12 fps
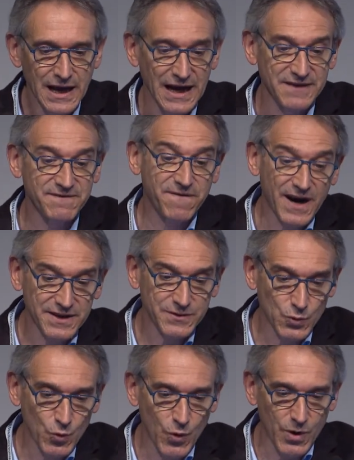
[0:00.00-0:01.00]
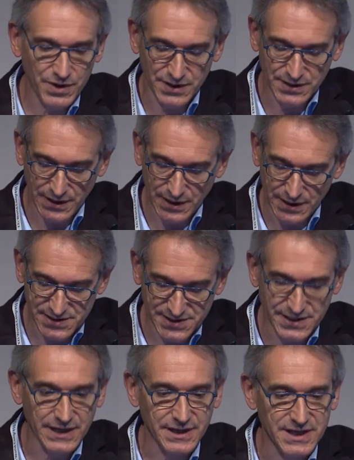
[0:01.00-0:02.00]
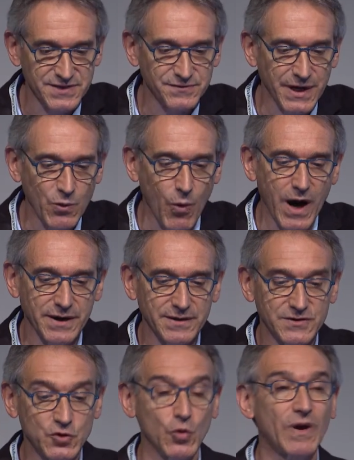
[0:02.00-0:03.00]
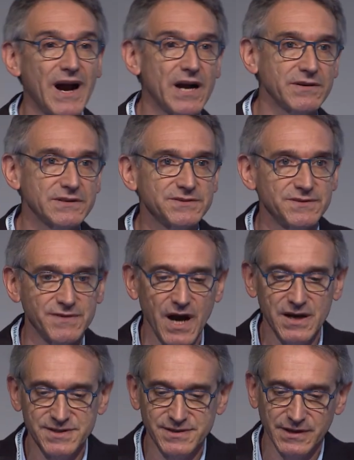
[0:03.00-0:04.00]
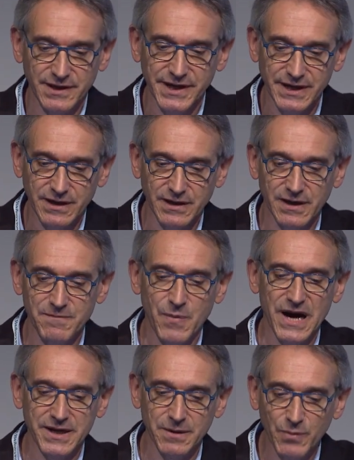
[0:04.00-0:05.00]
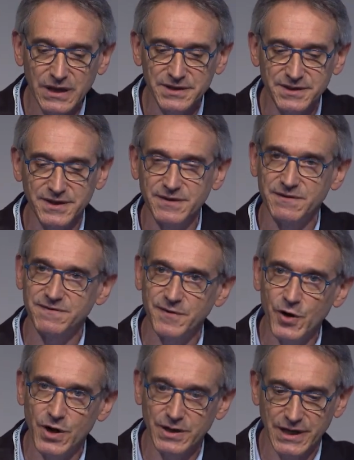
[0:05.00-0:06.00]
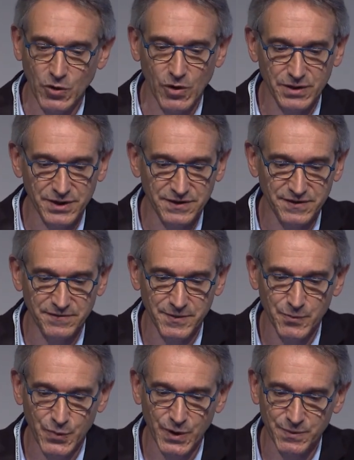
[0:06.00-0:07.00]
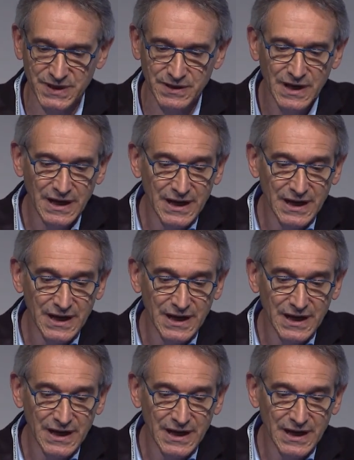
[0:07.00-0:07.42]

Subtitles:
and further work still is required to characterize the clinical variability of early cognitive impairment,